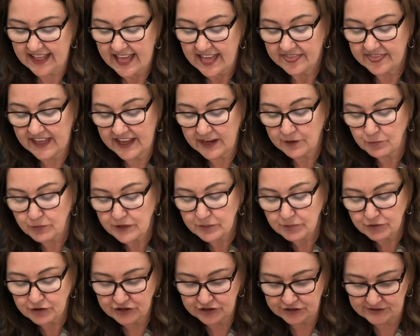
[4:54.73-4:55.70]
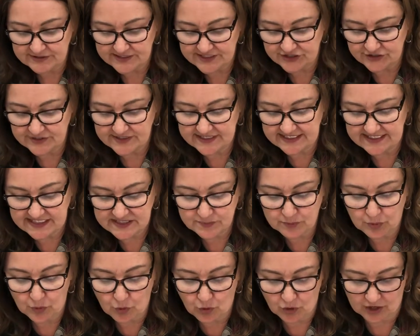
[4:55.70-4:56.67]
They reproduce using
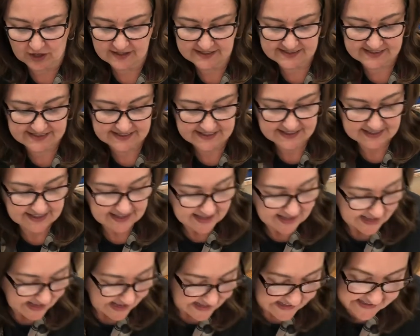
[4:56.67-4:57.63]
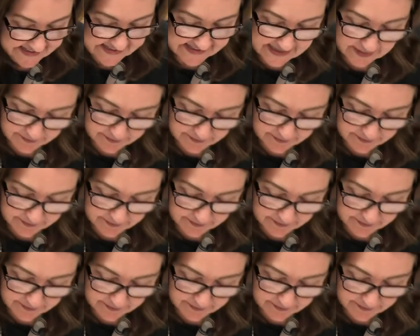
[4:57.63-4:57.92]
spores, and some